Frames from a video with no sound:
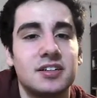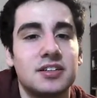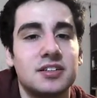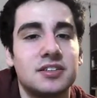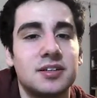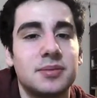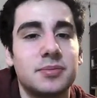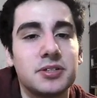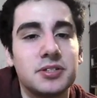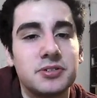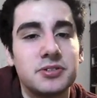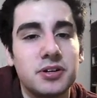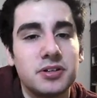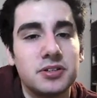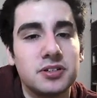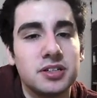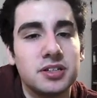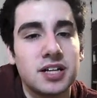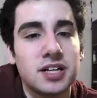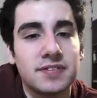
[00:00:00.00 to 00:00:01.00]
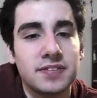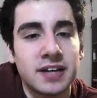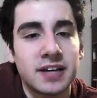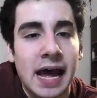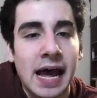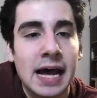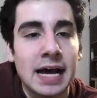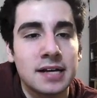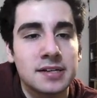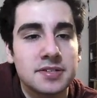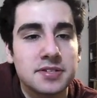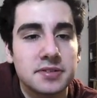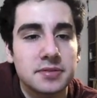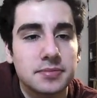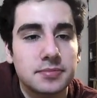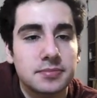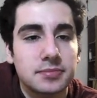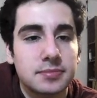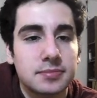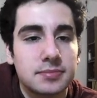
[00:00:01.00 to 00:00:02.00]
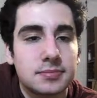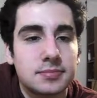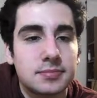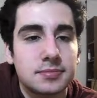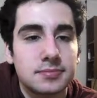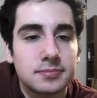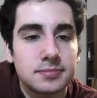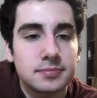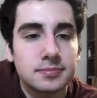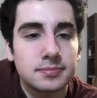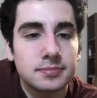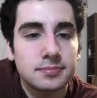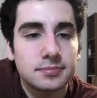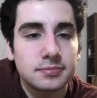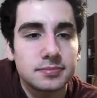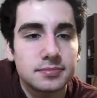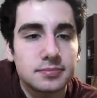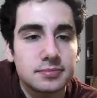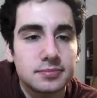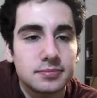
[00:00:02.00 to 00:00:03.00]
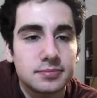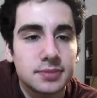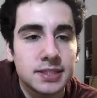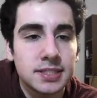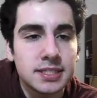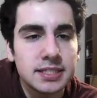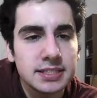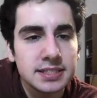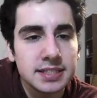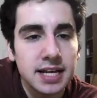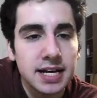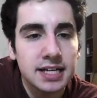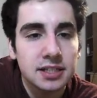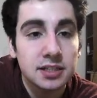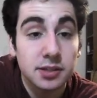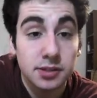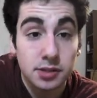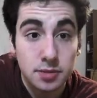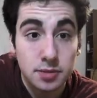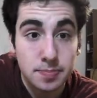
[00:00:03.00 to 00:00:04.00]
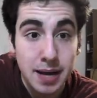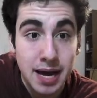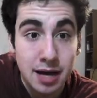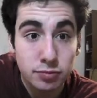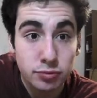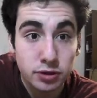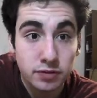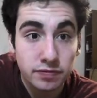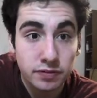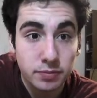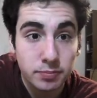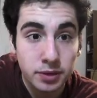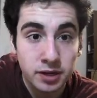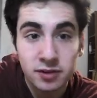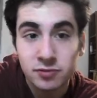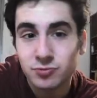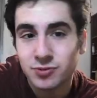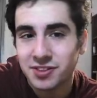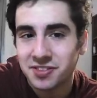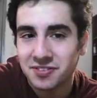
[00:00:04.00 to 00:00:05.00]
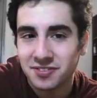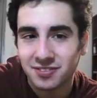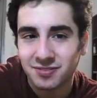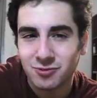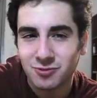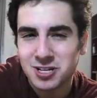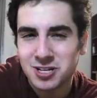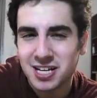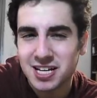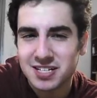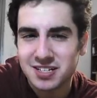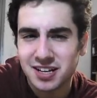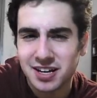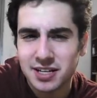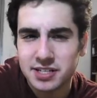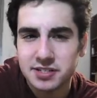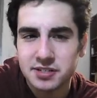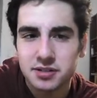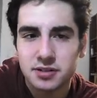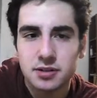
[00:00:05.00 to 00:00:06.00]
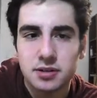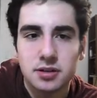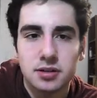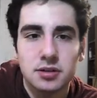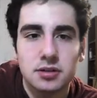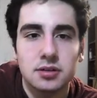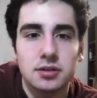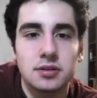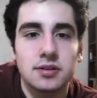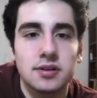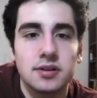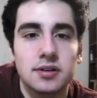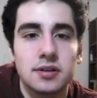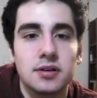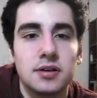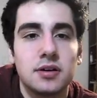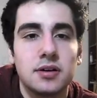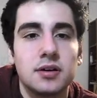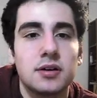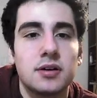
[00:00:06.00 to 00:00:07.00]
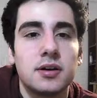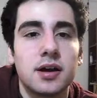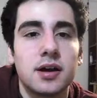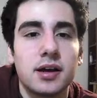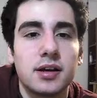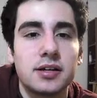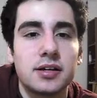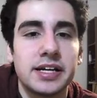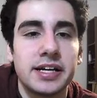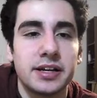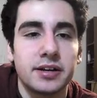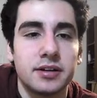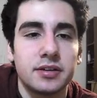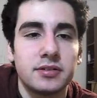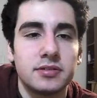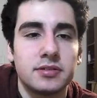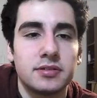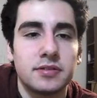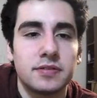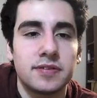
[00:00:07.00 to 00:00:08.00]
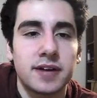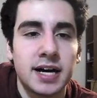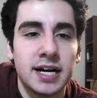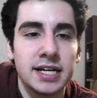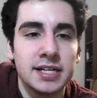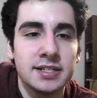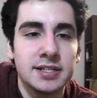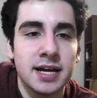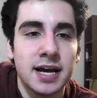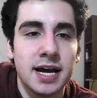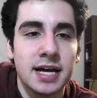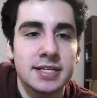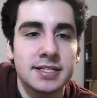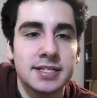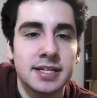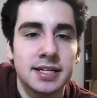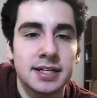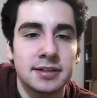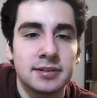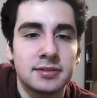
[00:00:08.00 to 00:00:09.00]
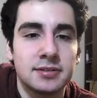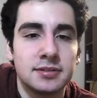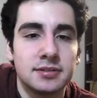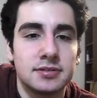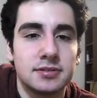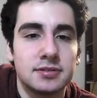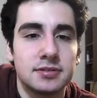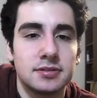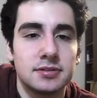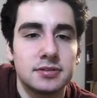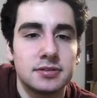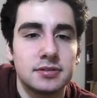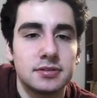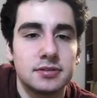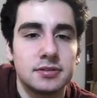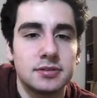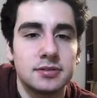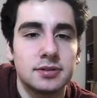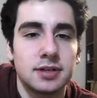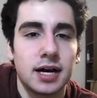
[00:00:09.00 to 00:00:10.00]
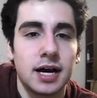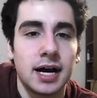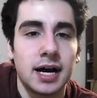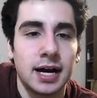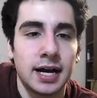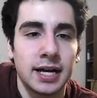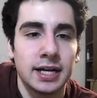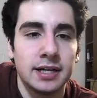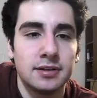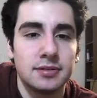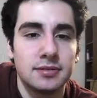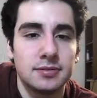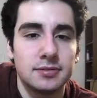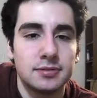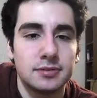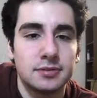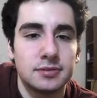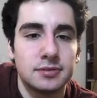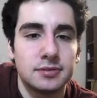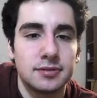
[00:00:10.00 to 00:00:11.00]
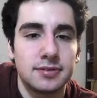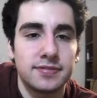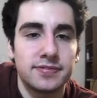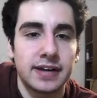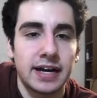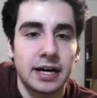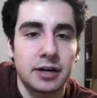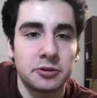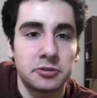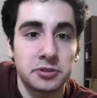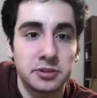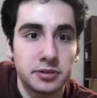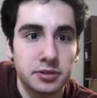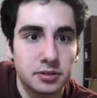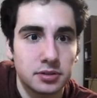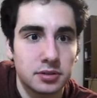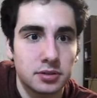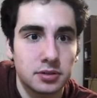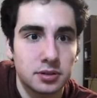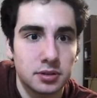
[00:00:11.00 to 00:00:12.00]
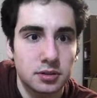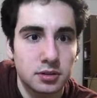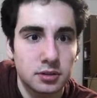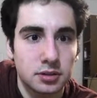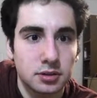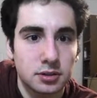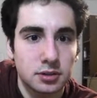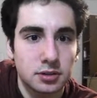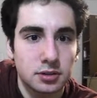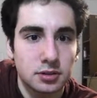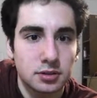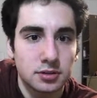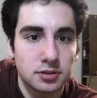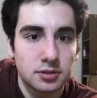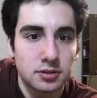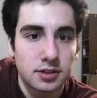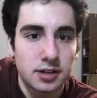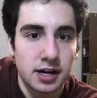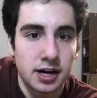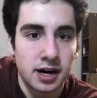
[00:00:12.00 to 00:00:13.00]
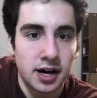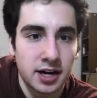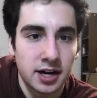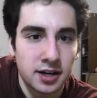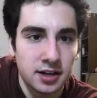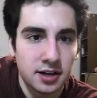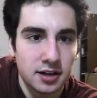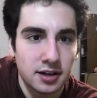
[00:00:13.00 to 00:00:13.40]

Number 211, as. This is like the bad word for but with one less s. In. Find as in I found a